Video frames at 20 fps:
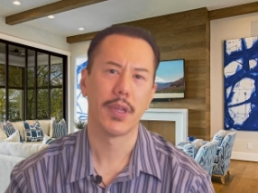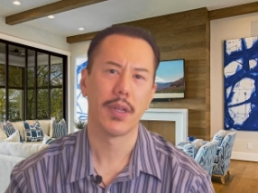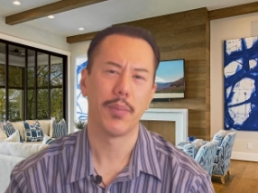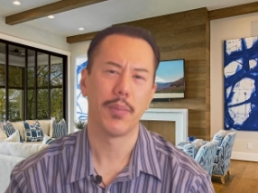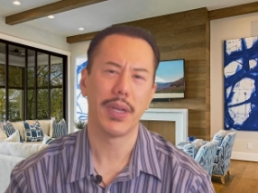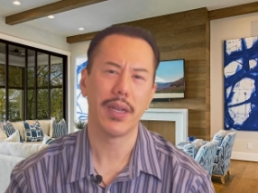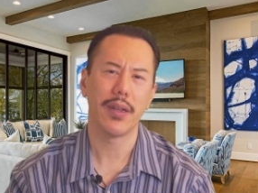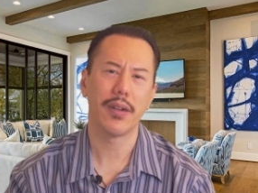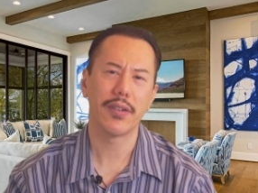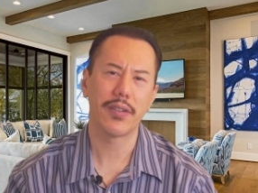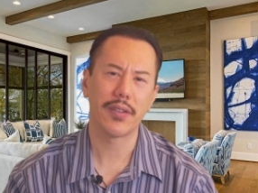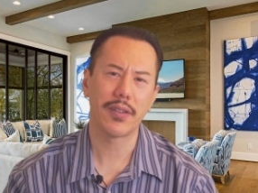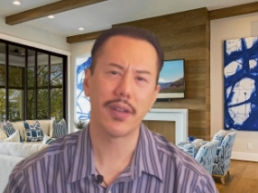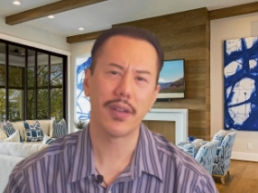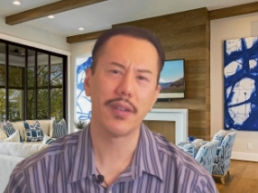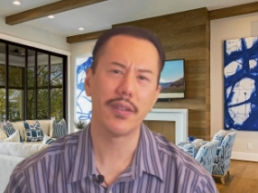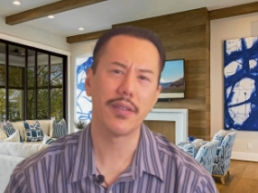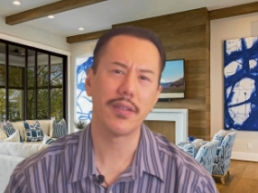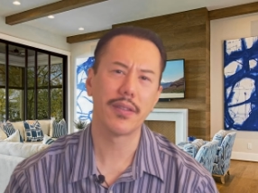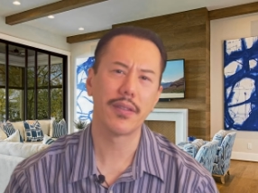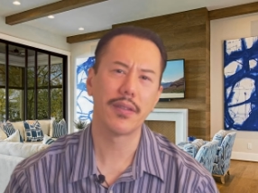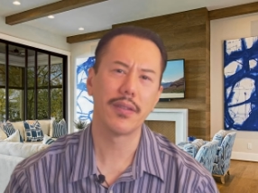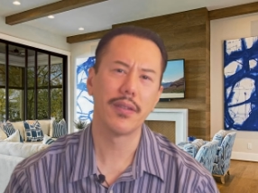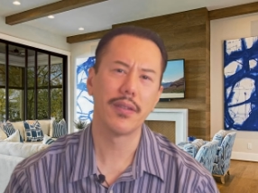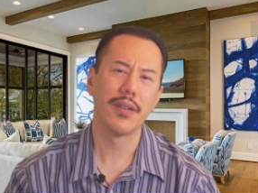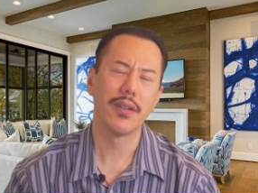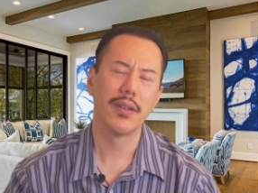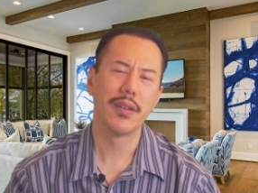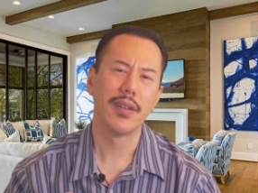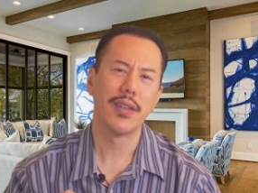Peter says,
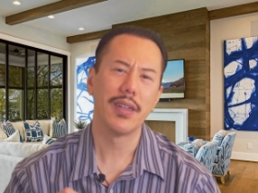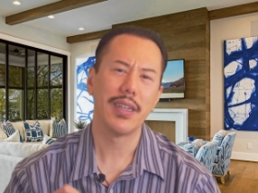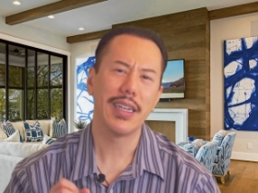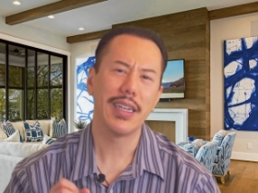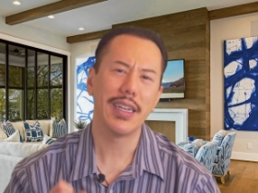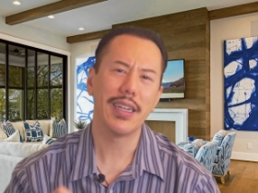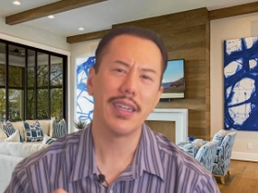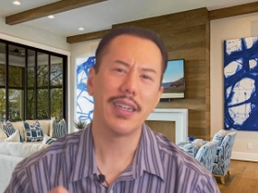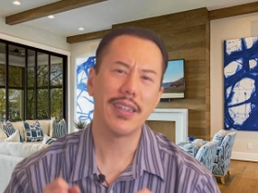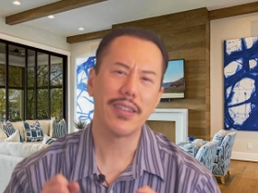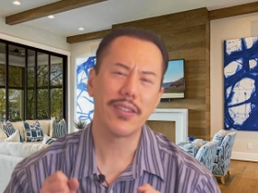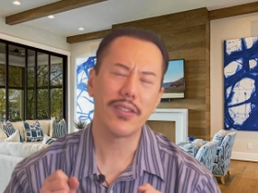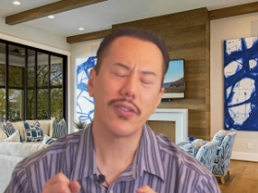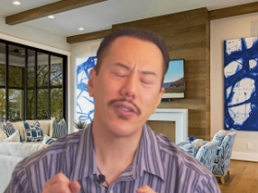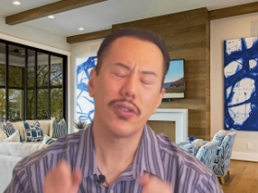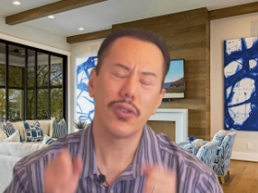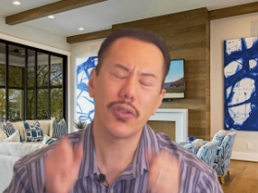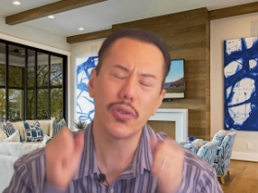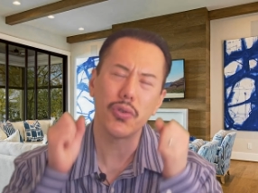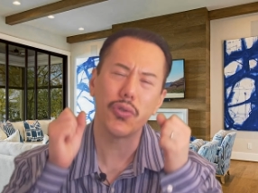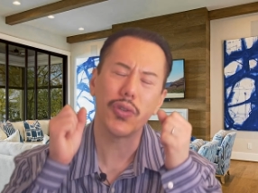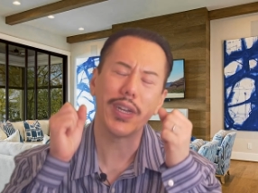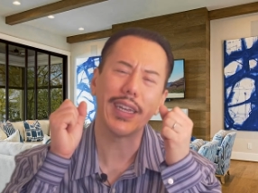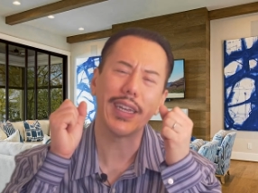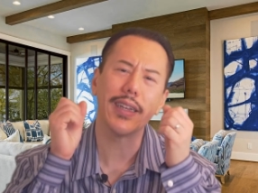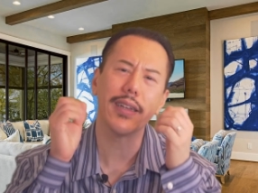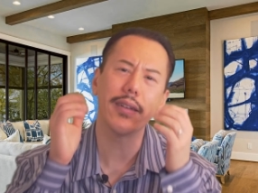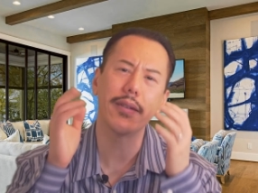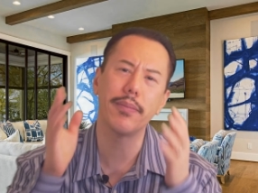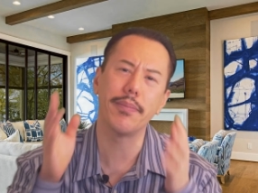It is to
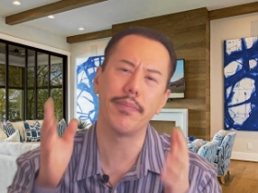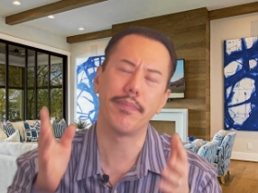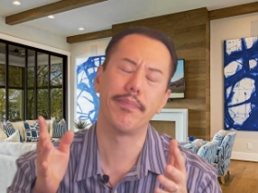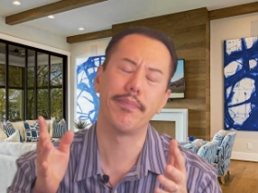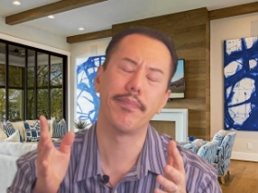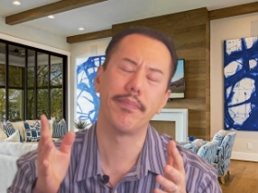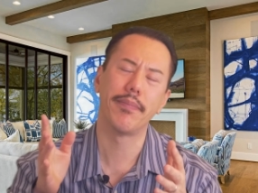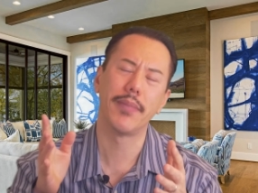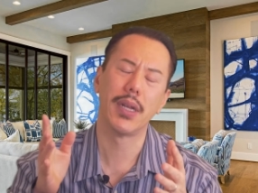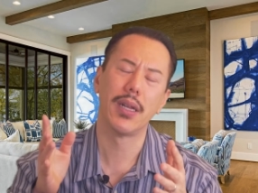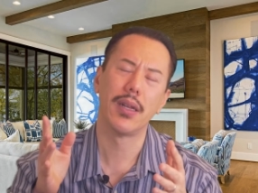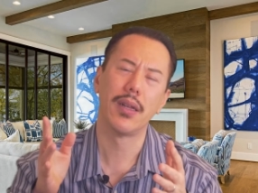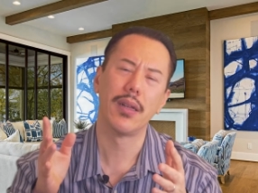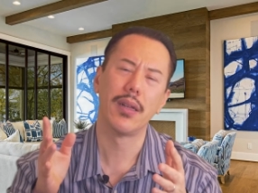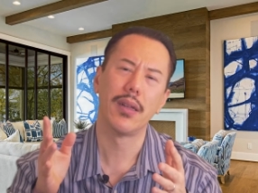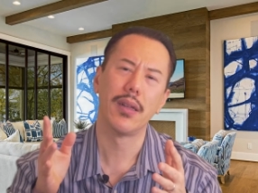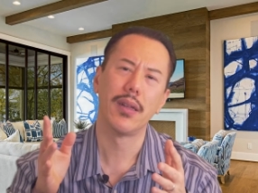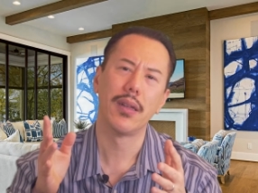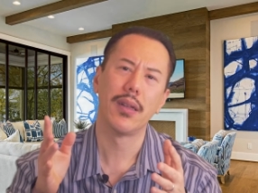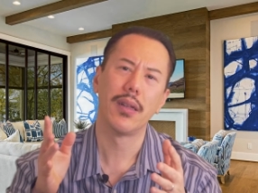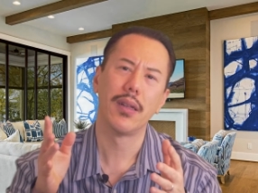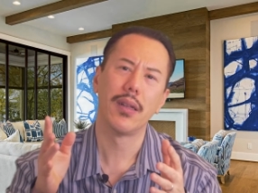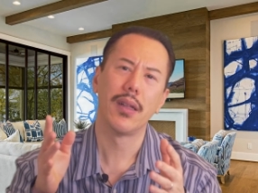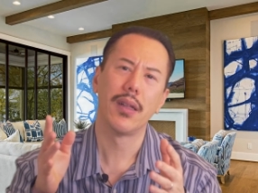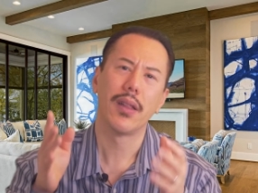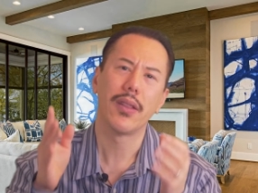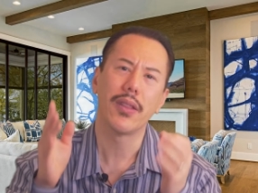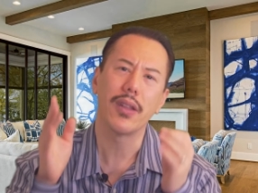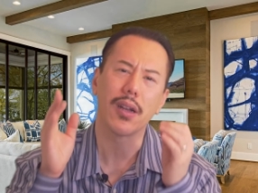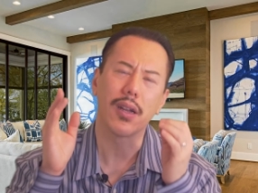him,
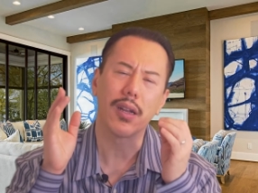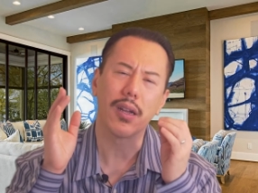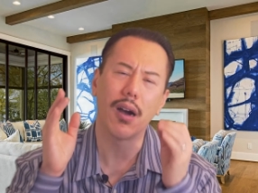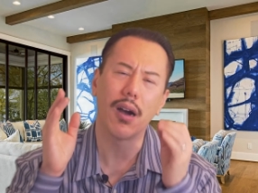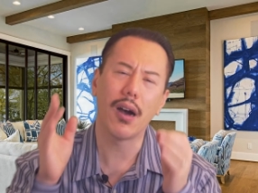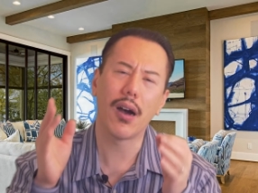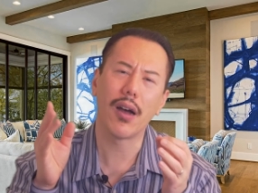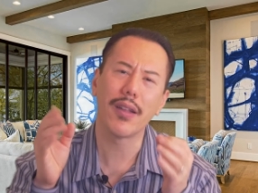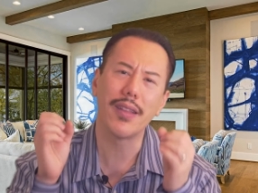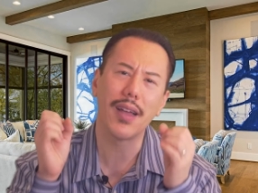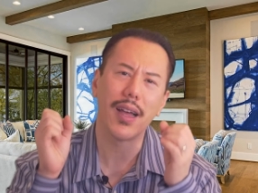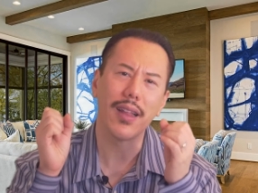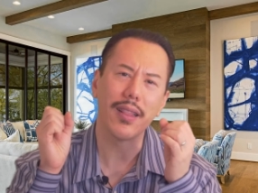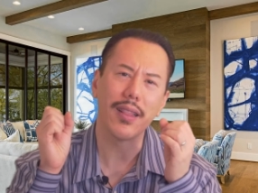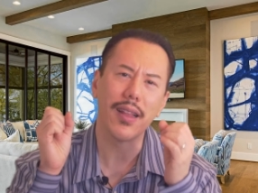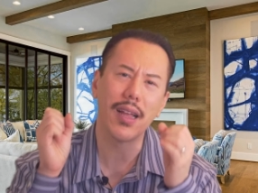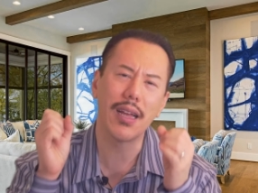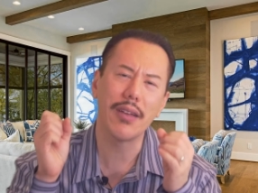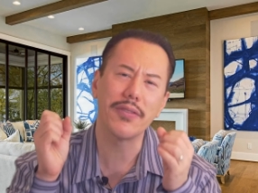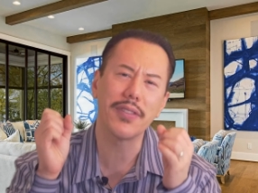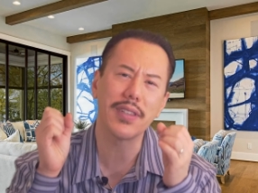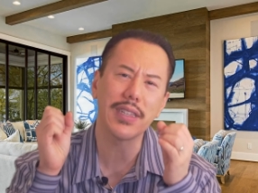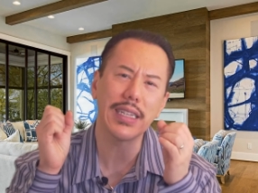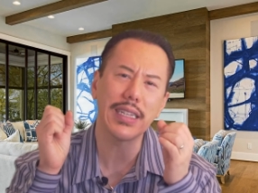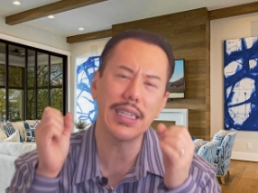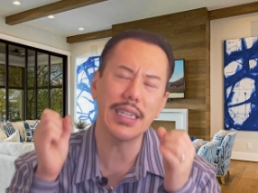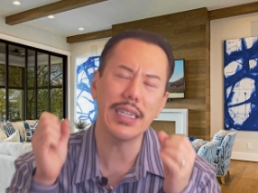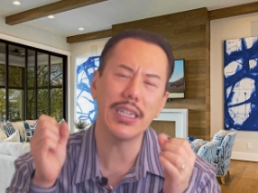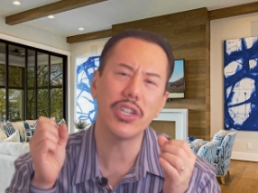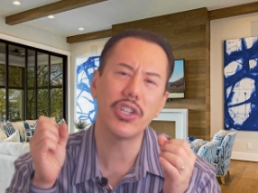the God that loves
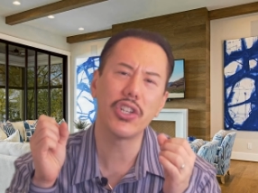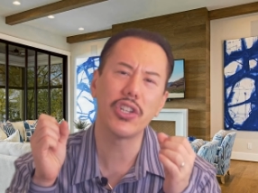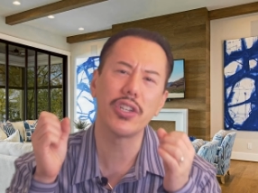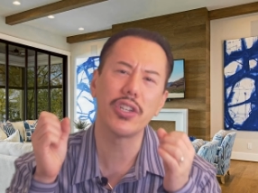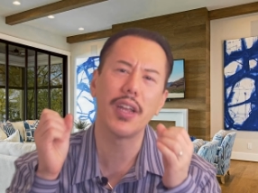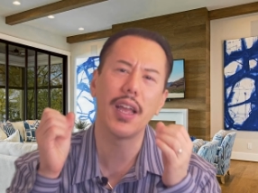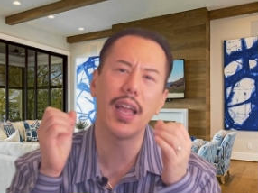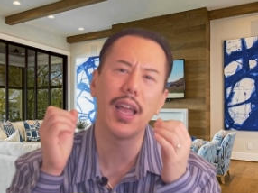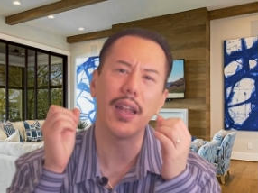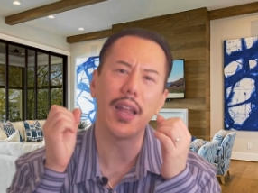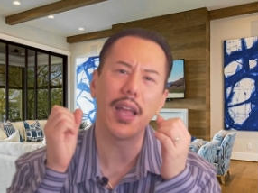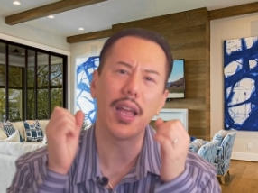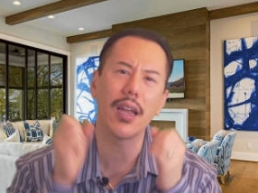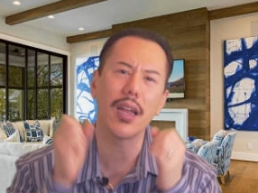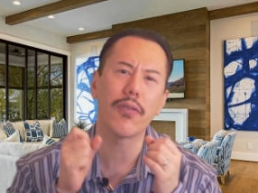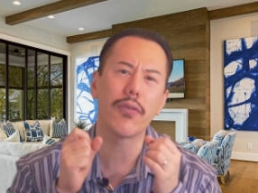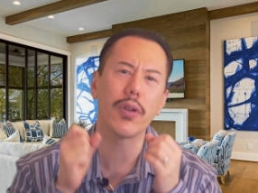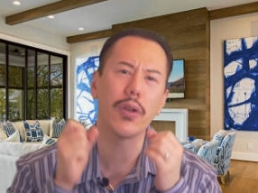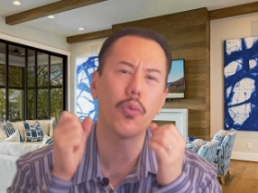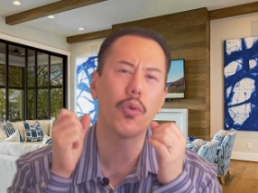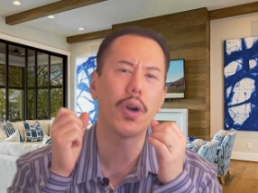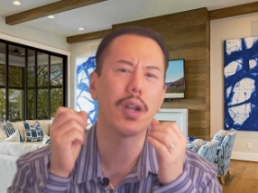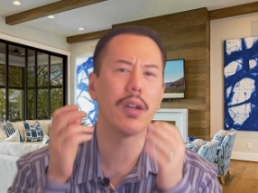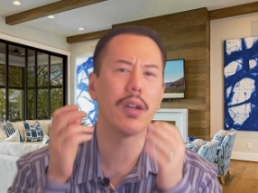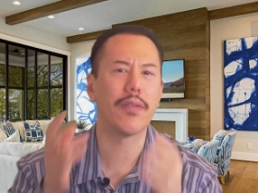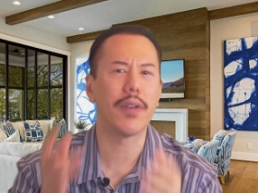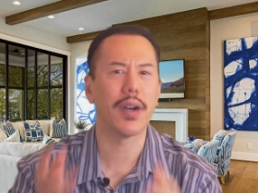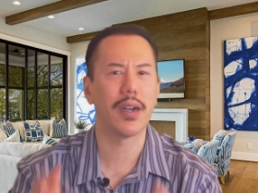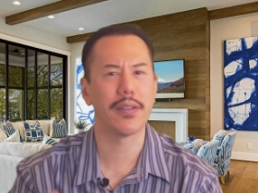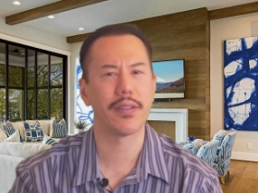each and every one of
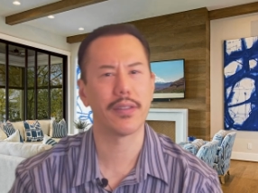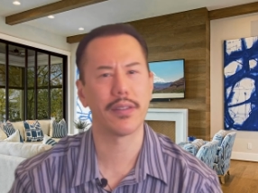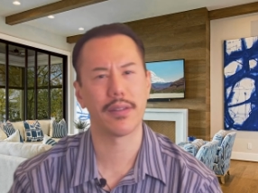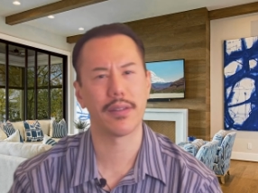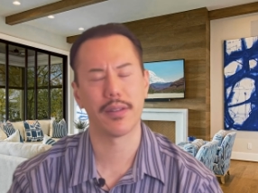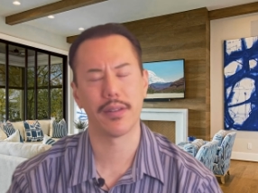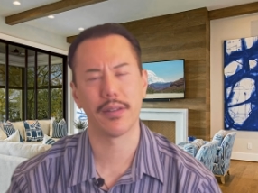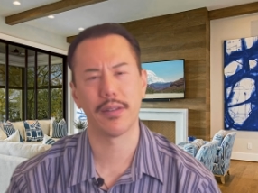us.